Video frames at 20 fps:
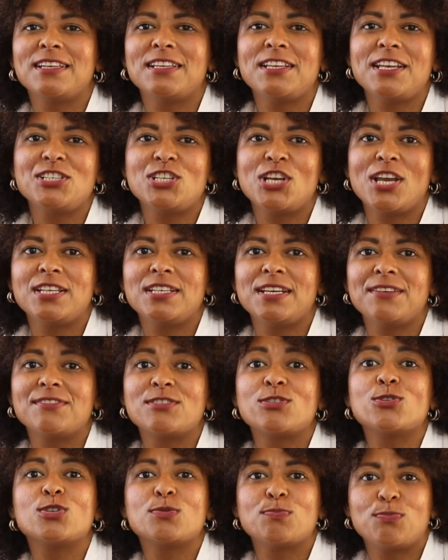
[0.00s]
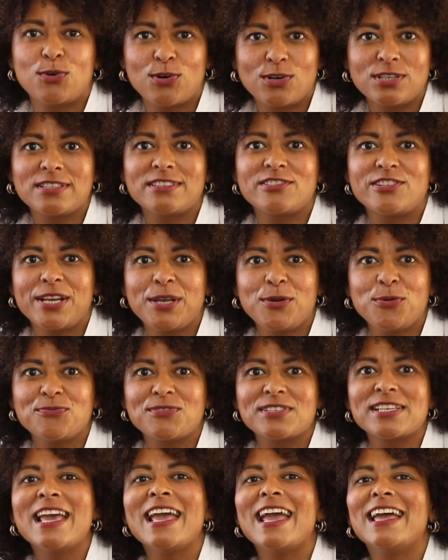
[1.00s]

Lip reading: initiatives to sport triumphs